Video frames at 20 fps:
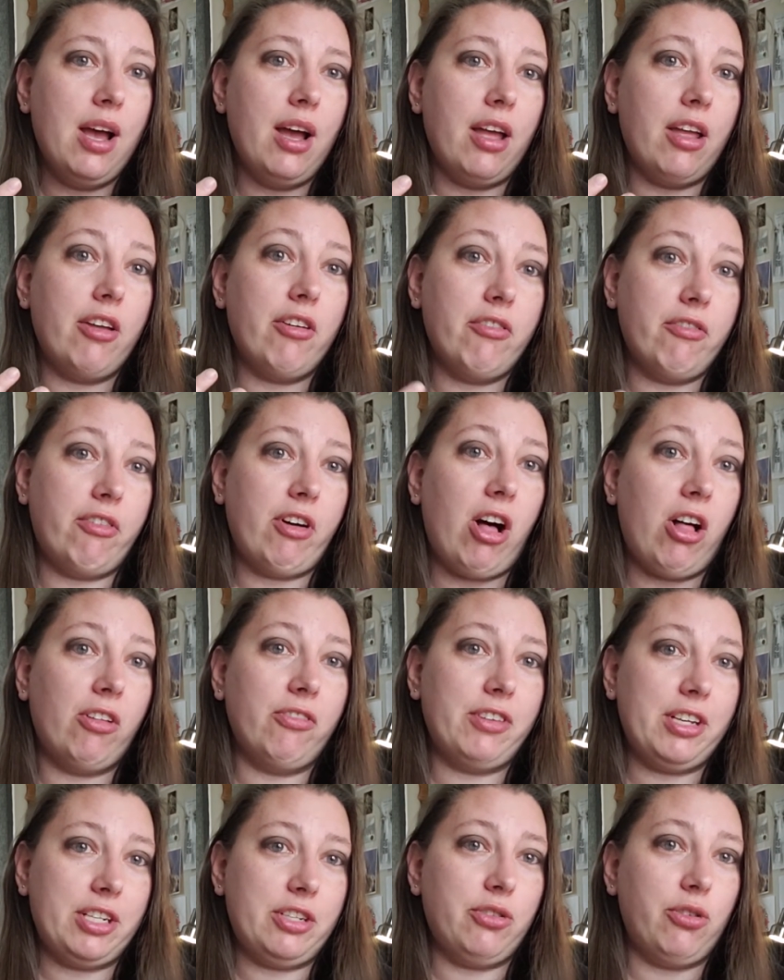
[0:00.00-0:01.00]

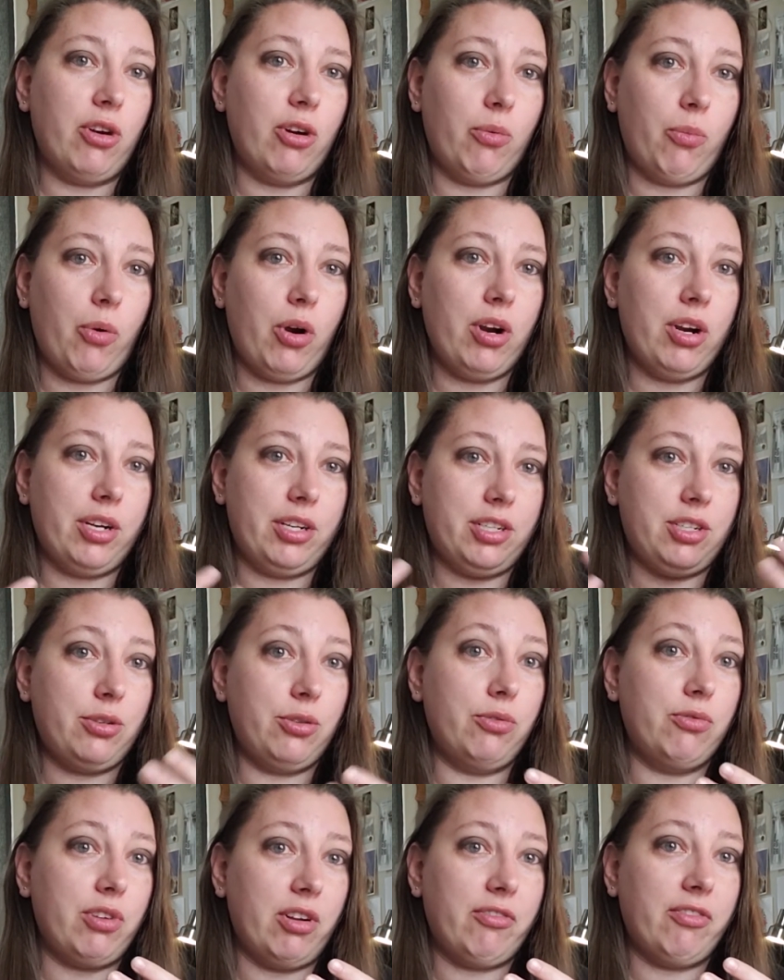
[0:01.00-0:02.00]
evolving your work
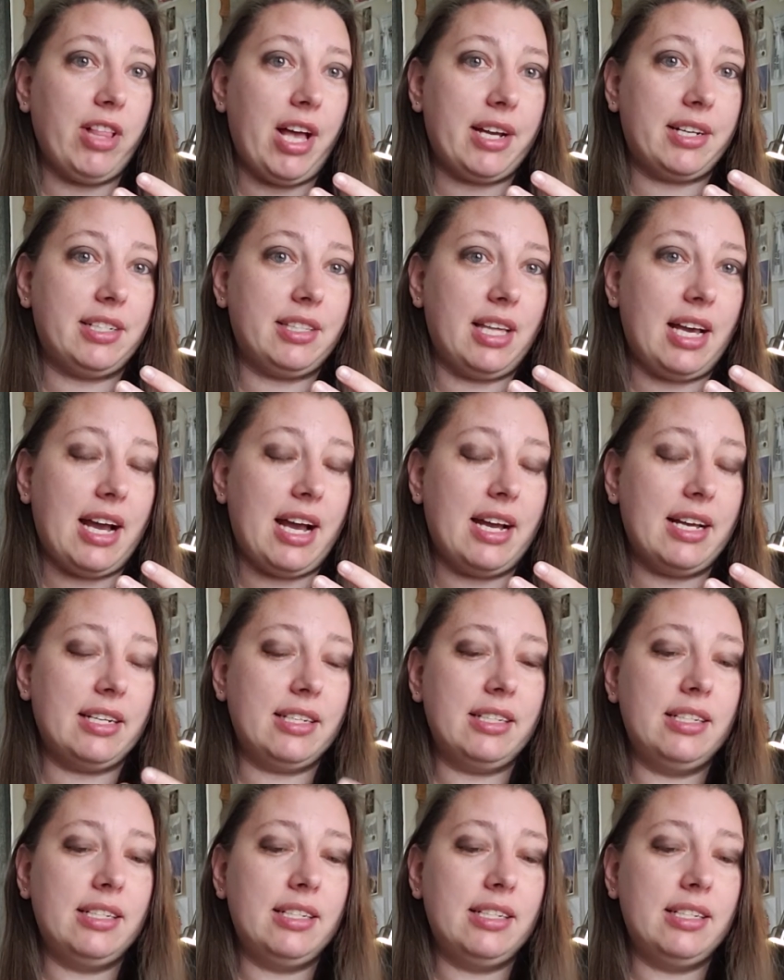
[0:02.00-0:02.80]
to reflect that.